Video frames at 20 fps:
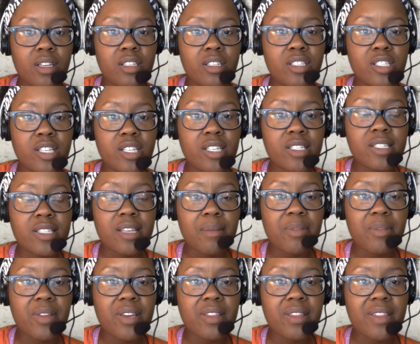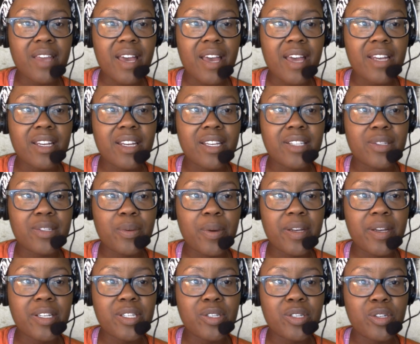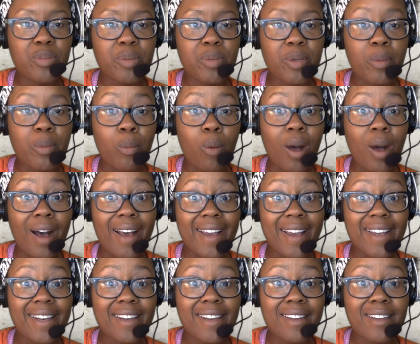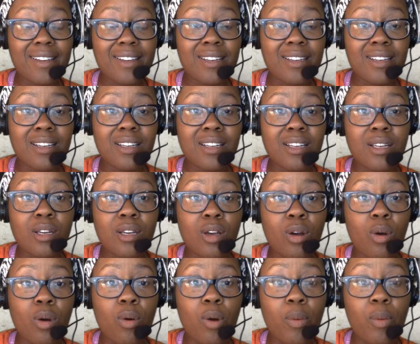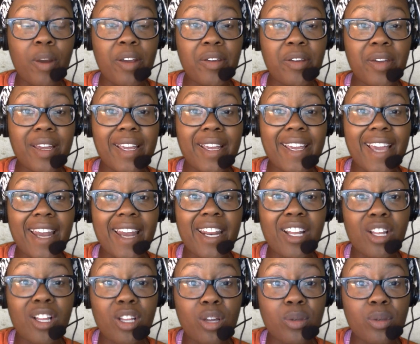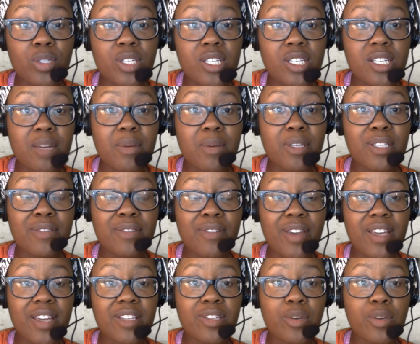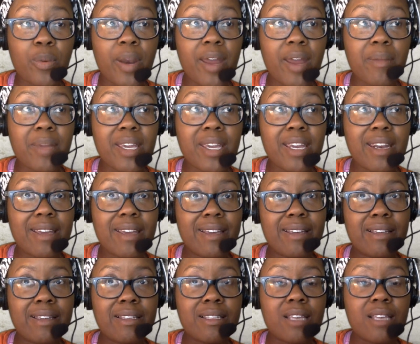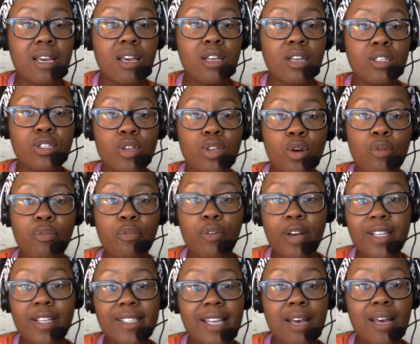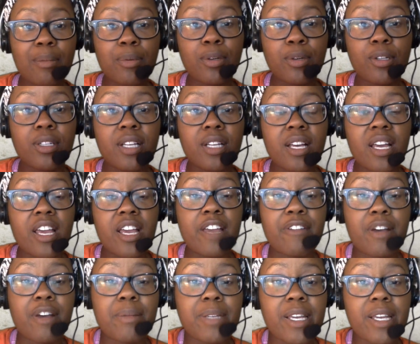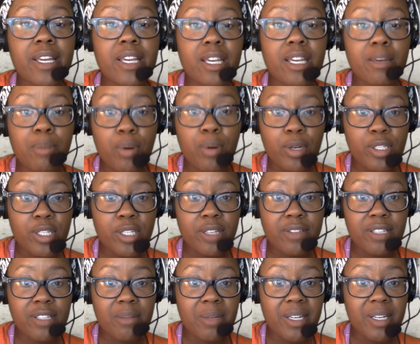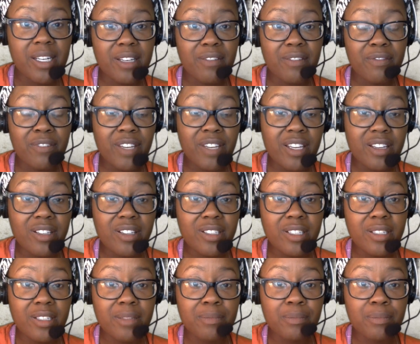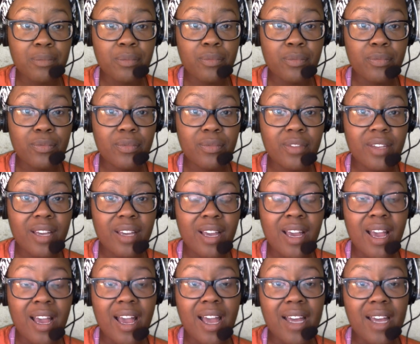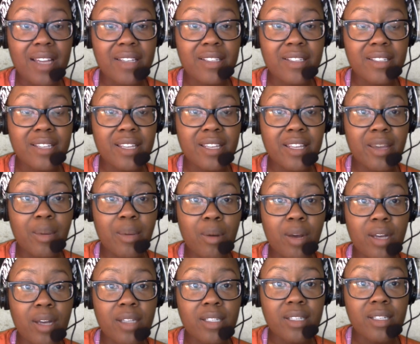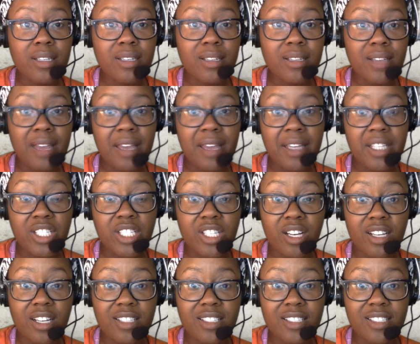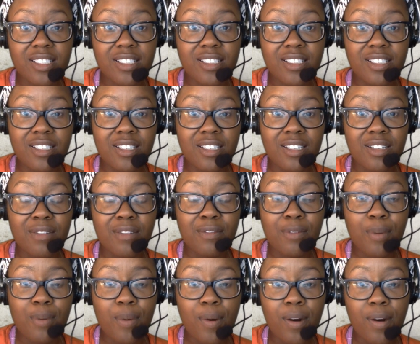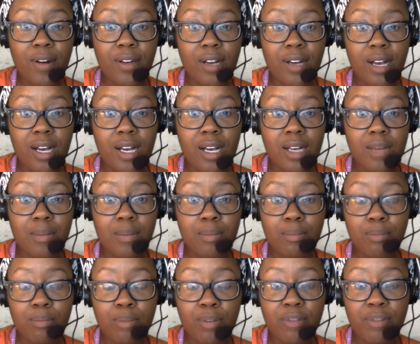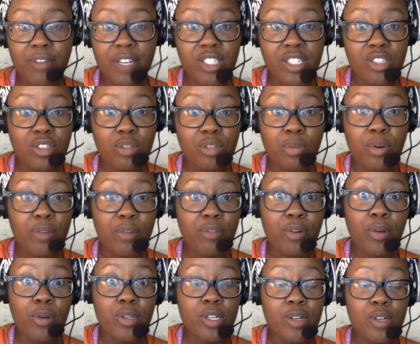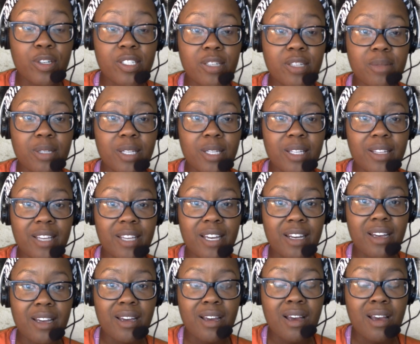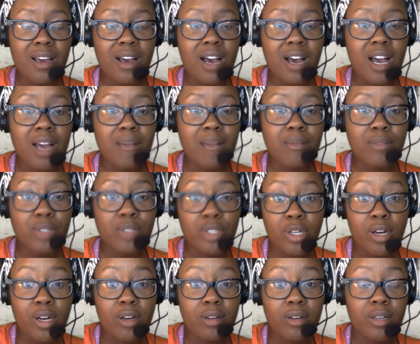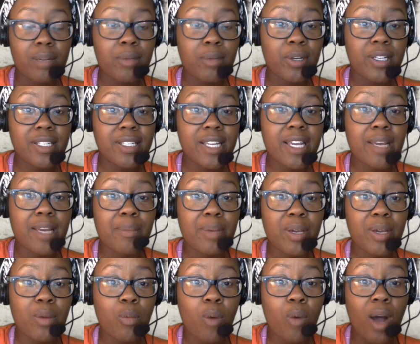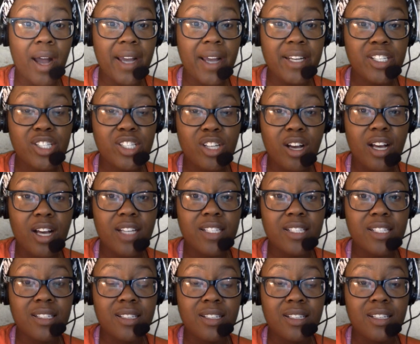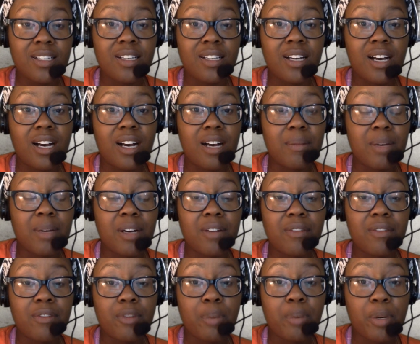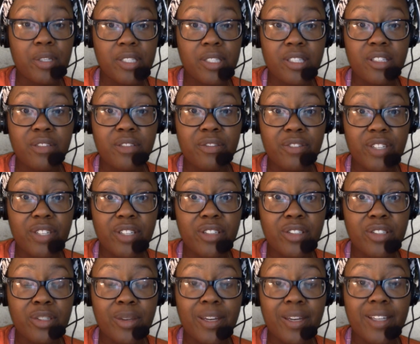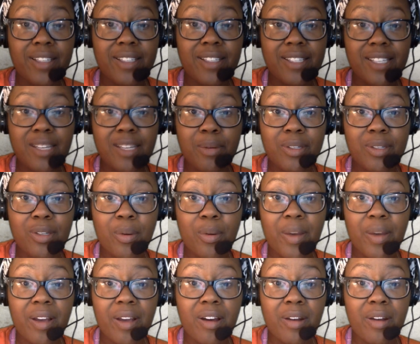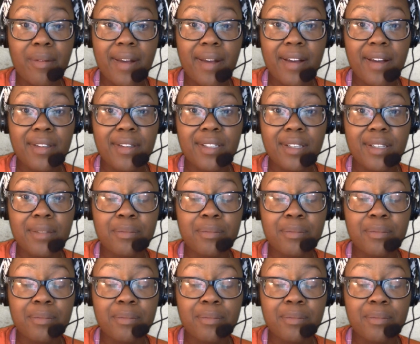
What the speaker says: just something that is going to be wide or where you can get in close to someone's face. So what I mean is, so for example, if I'm taking a portrait of somebody field and say they want headshots for a professional portfolio or something like that, I'm going to take a big wide shot of the person in the field so I can see what's going on around.